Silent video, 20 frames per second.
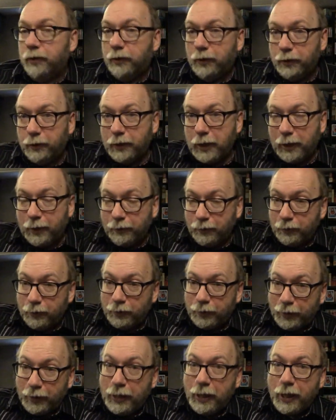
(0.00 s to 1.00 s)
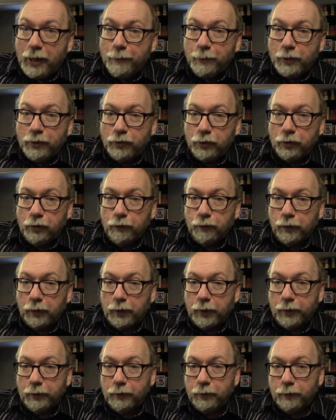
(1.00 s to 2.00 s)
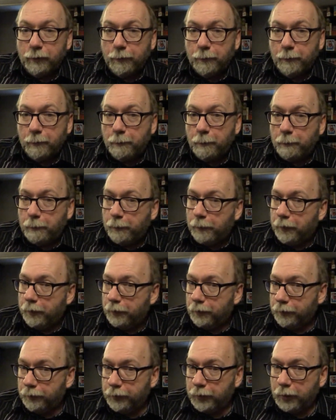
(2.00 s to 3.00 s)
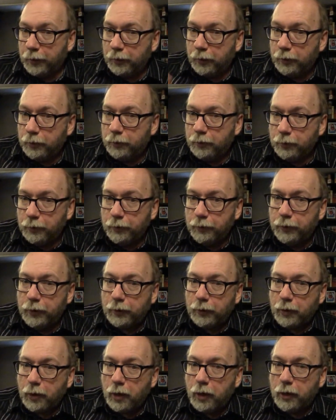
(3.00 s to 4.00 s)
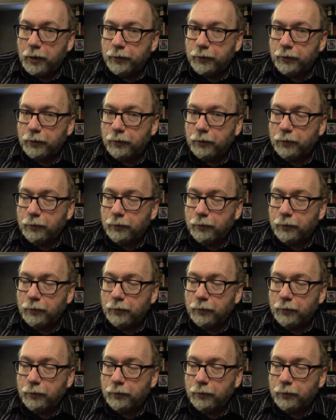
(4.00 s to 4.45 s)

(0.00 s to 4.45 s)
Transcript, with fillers: that came into Newfoundland that, uh, that caused,